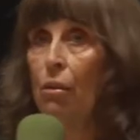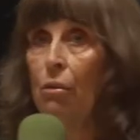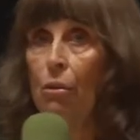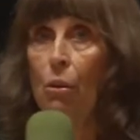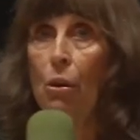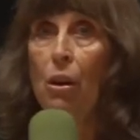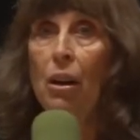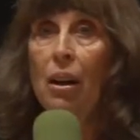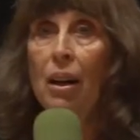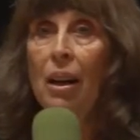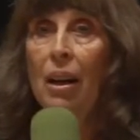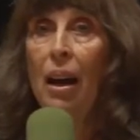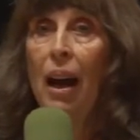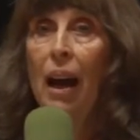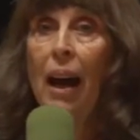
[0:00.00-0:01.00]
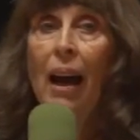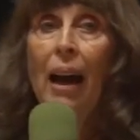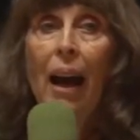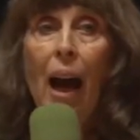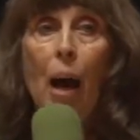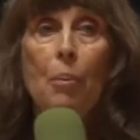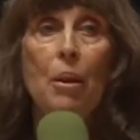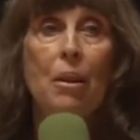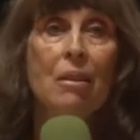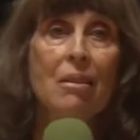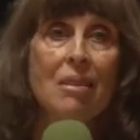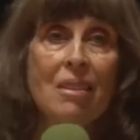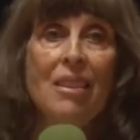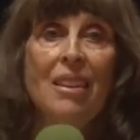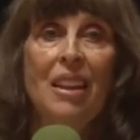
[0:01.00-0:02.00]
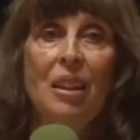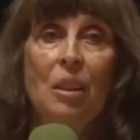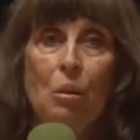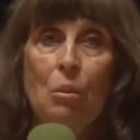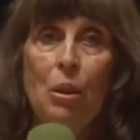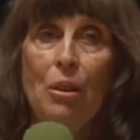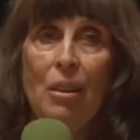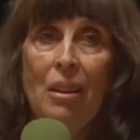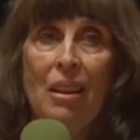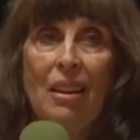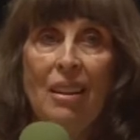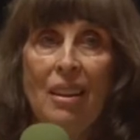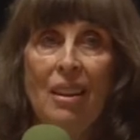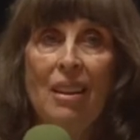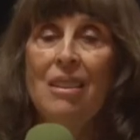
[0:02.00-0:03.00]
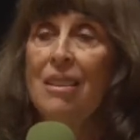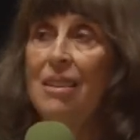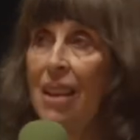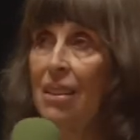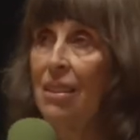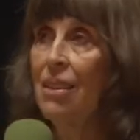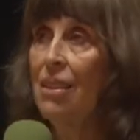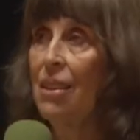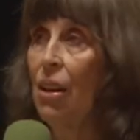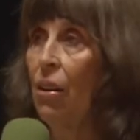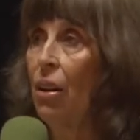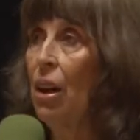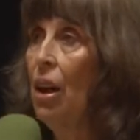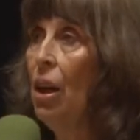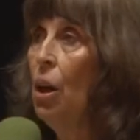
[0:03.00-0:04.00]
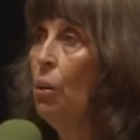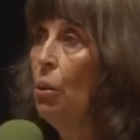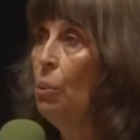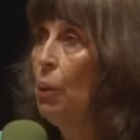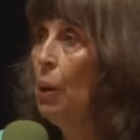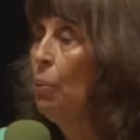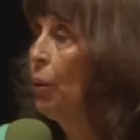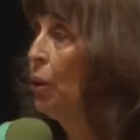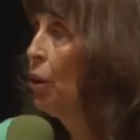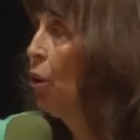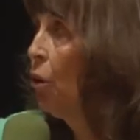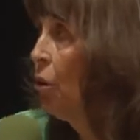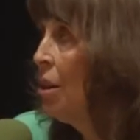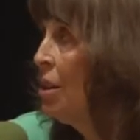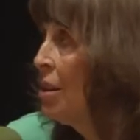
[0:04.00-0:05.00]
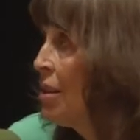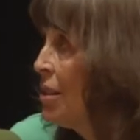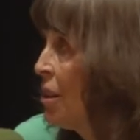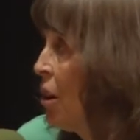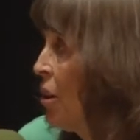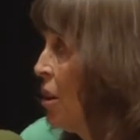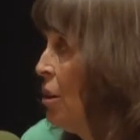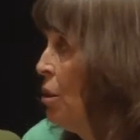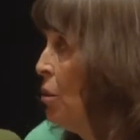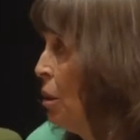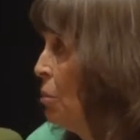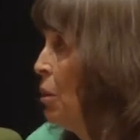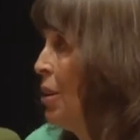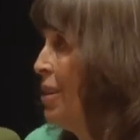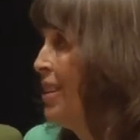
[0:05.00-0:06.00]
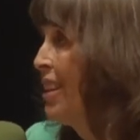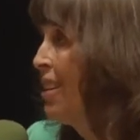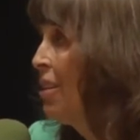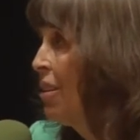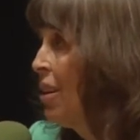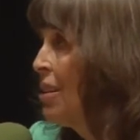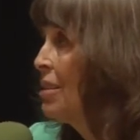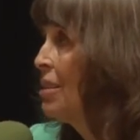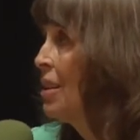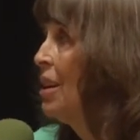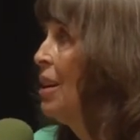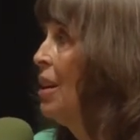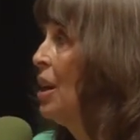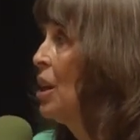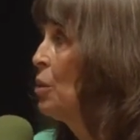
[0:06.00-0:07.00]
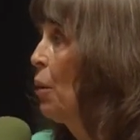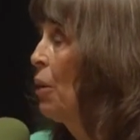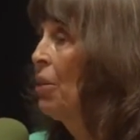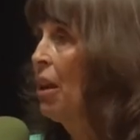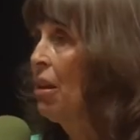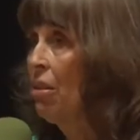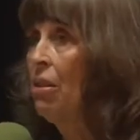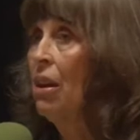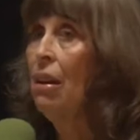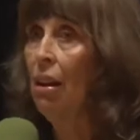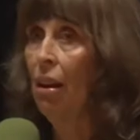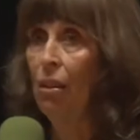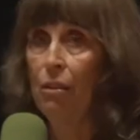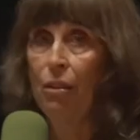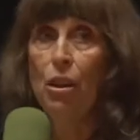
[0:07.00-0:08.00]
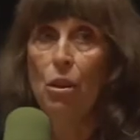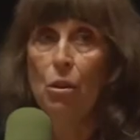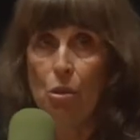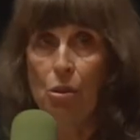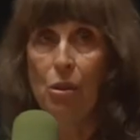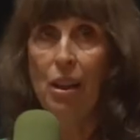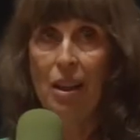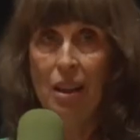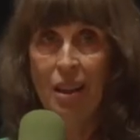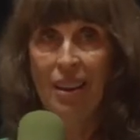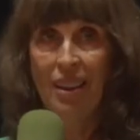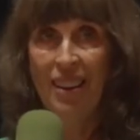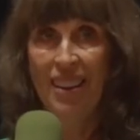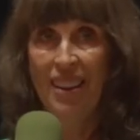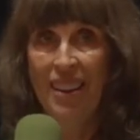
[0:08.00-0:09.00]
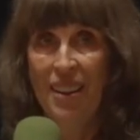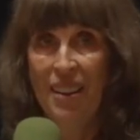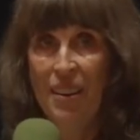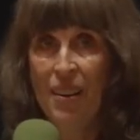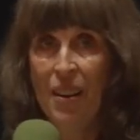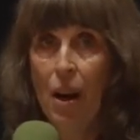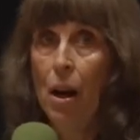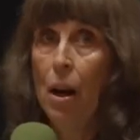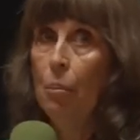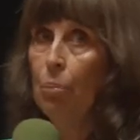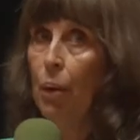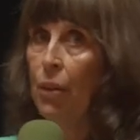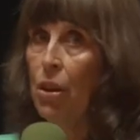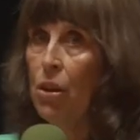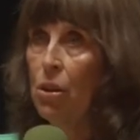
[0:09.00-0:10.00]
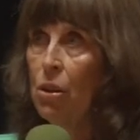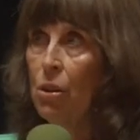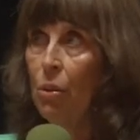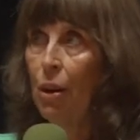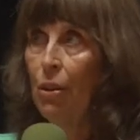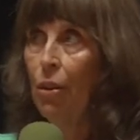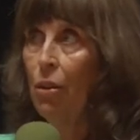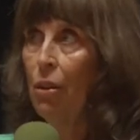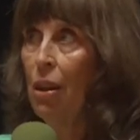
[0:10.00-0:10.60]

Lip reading: for happiness in community. It's necessary. When people are going to start a new community, this is what they think of, usually. But there's two other